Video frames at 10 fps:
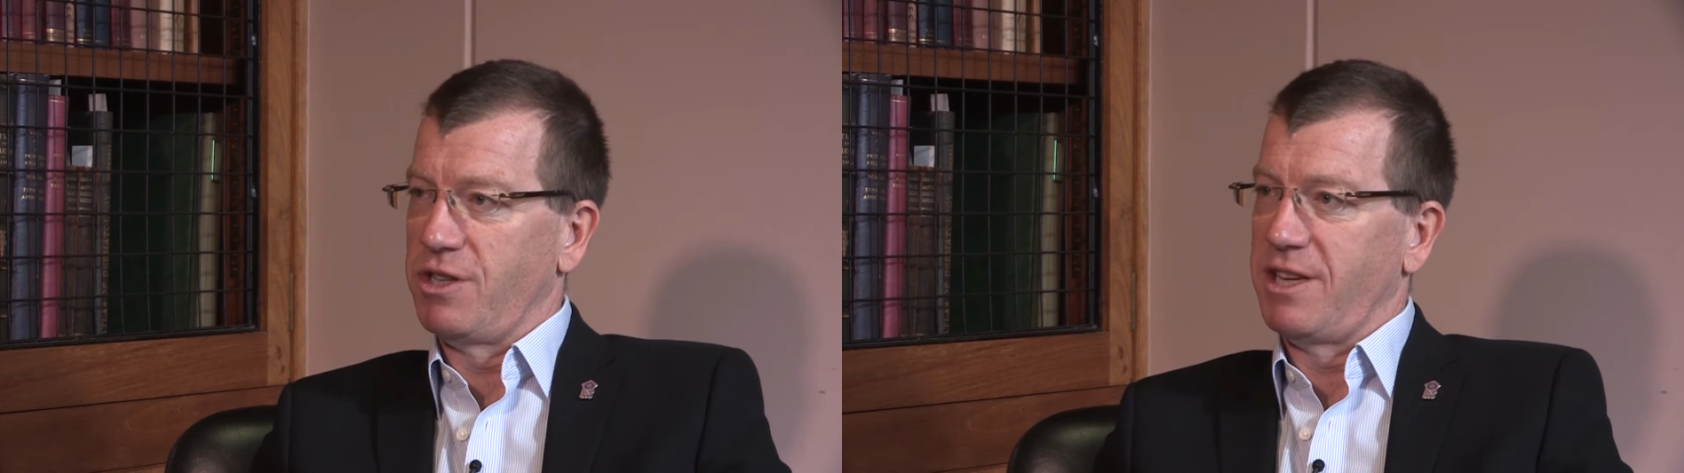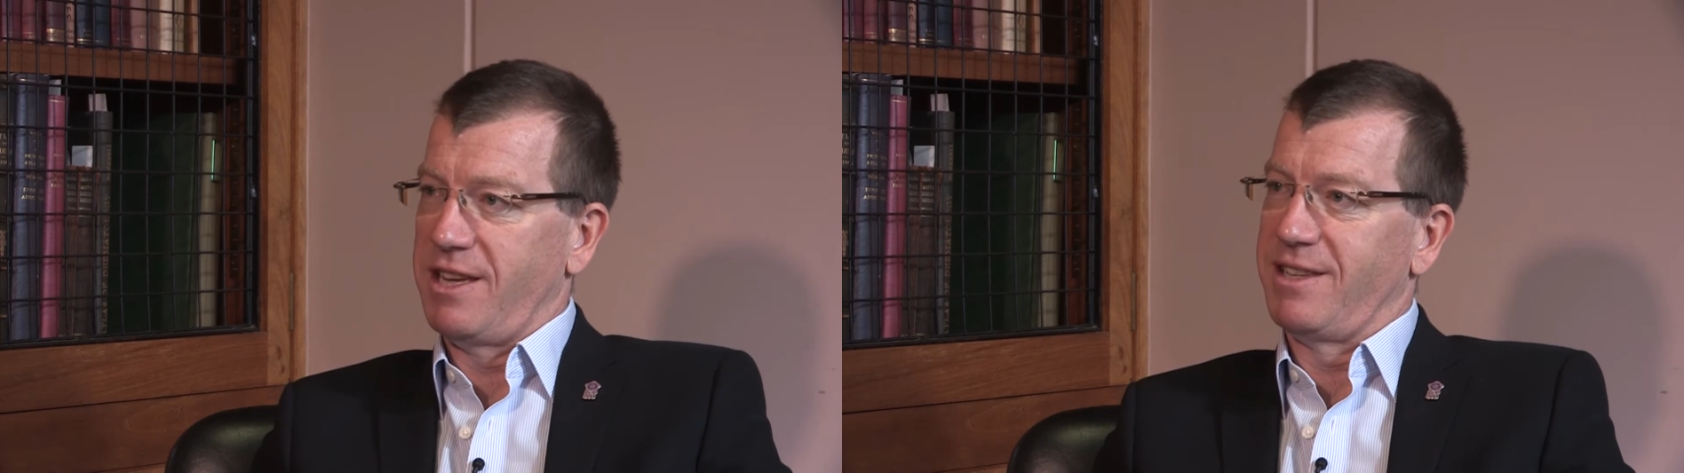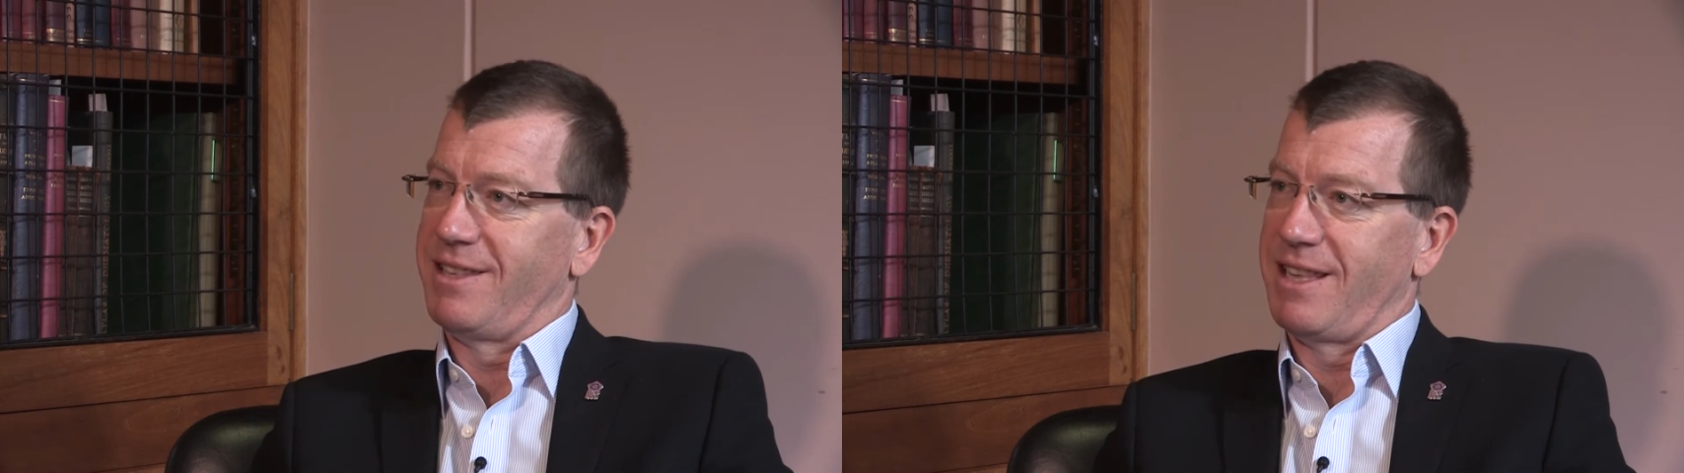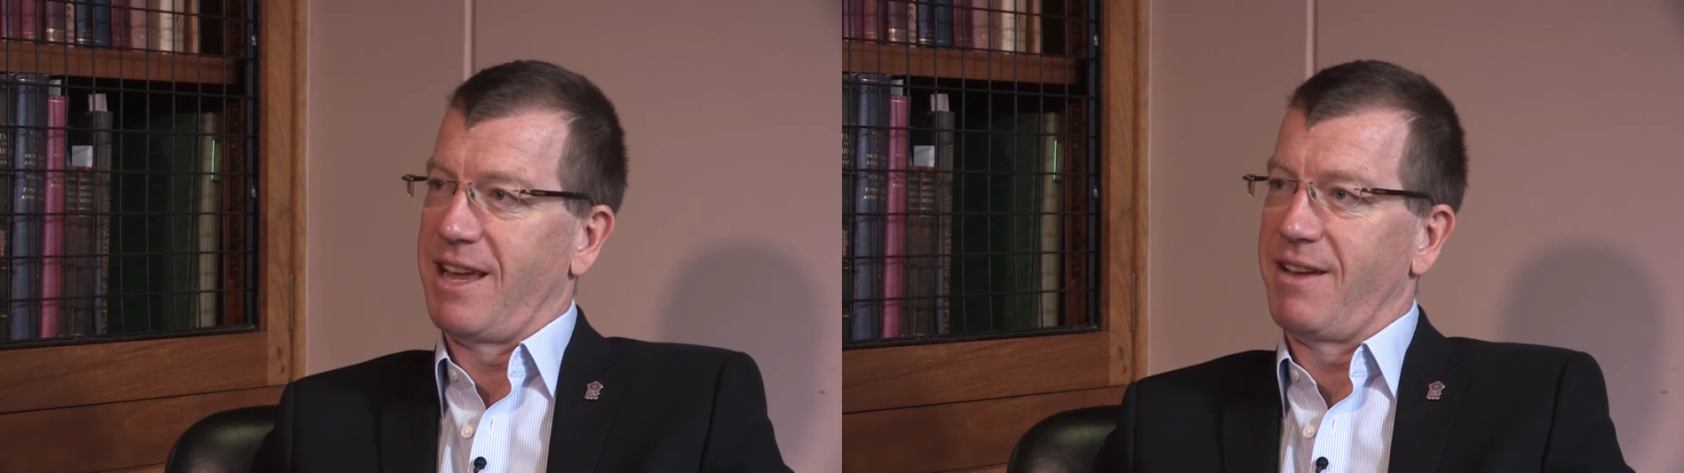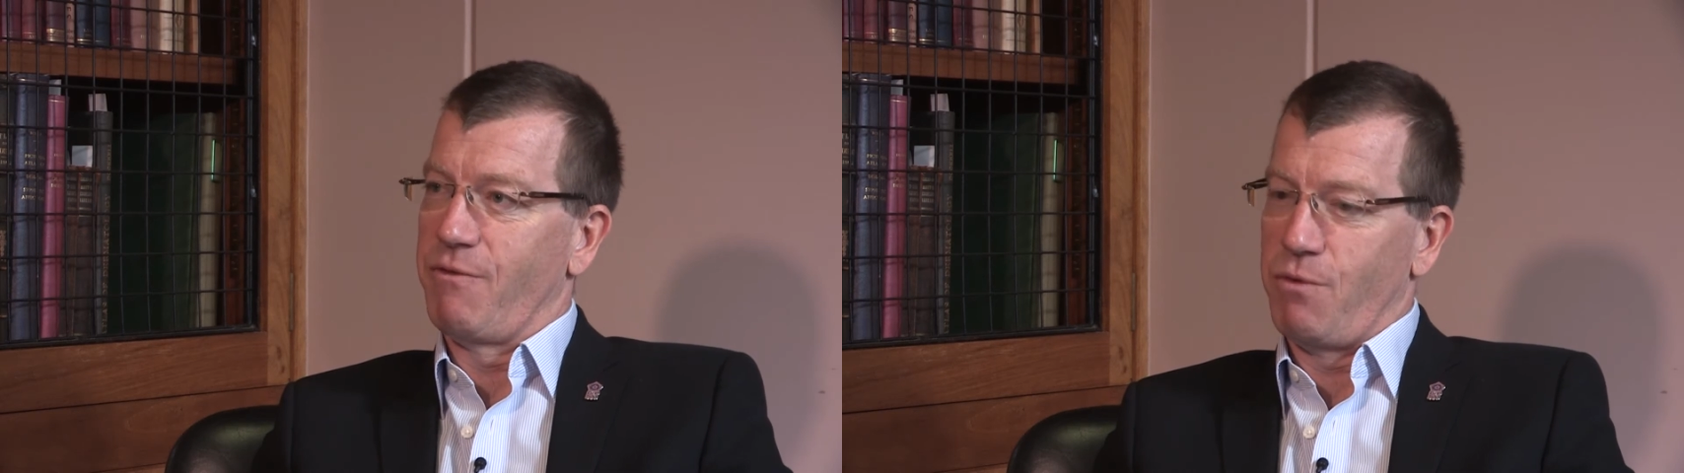says
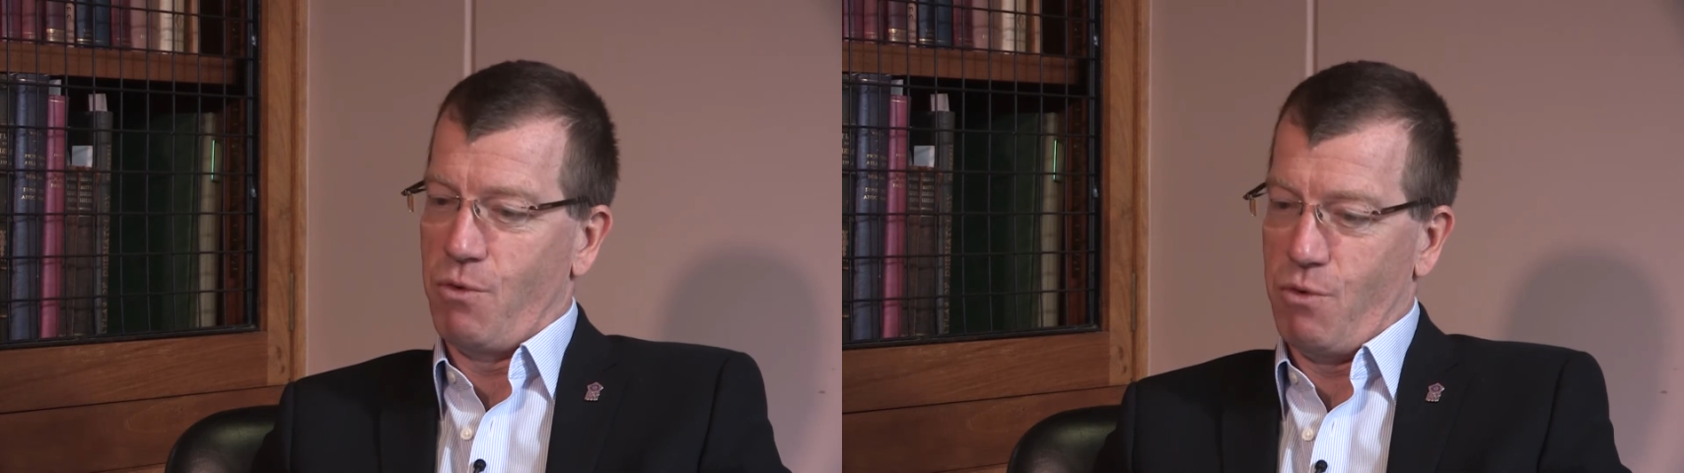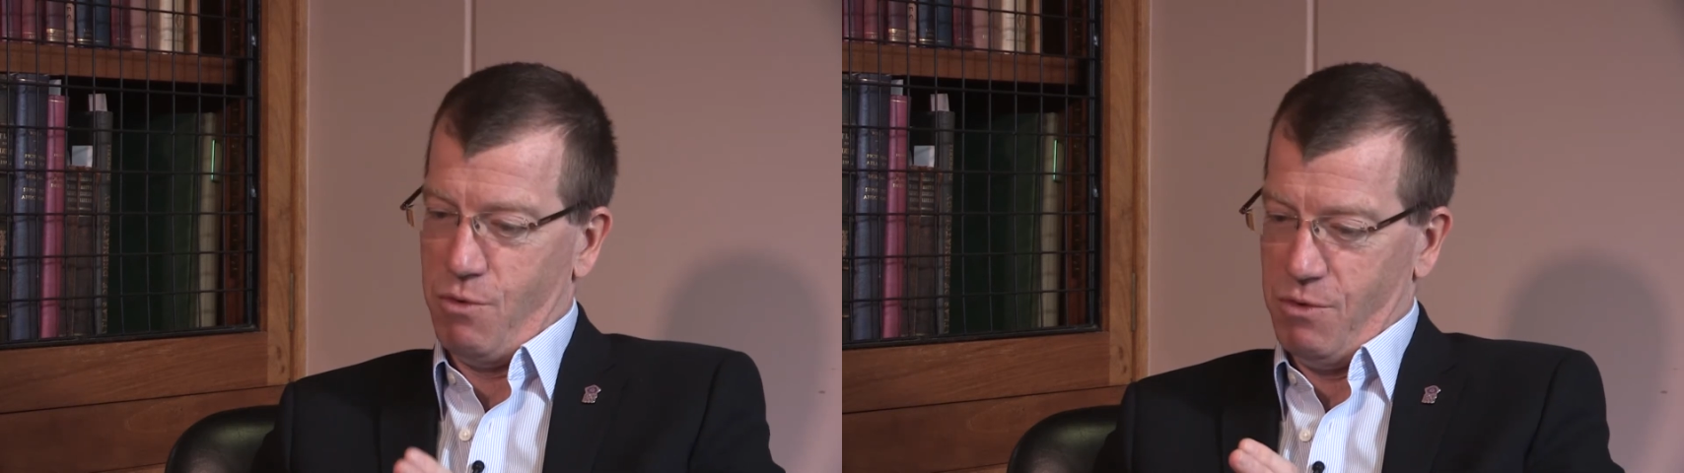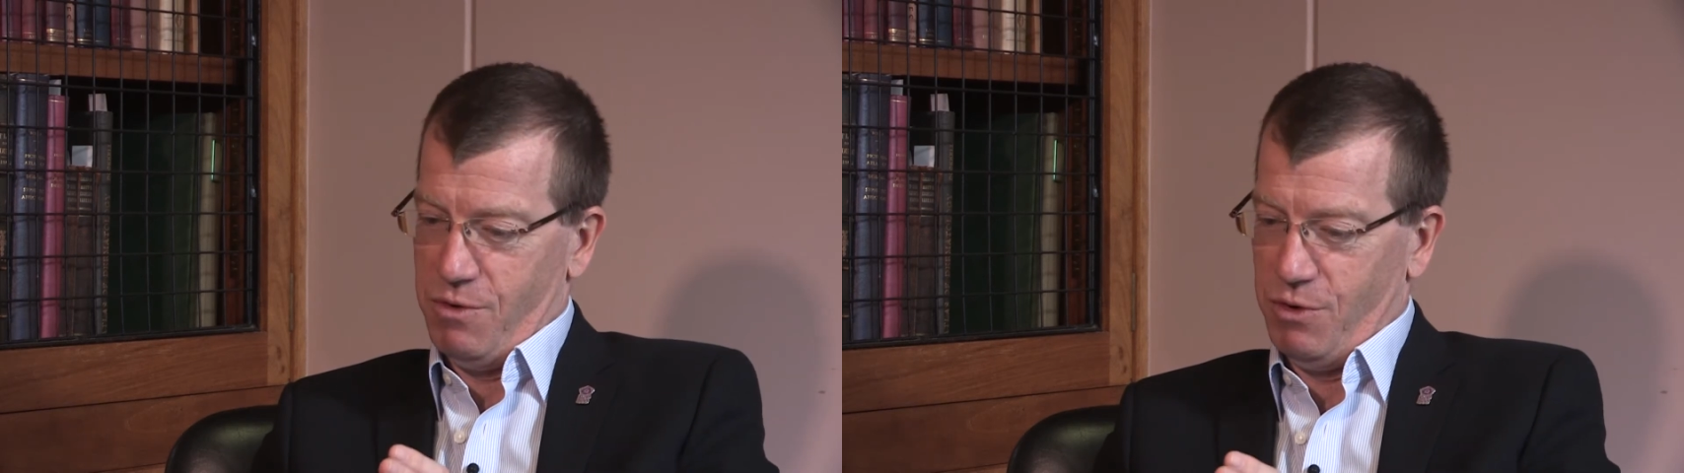that for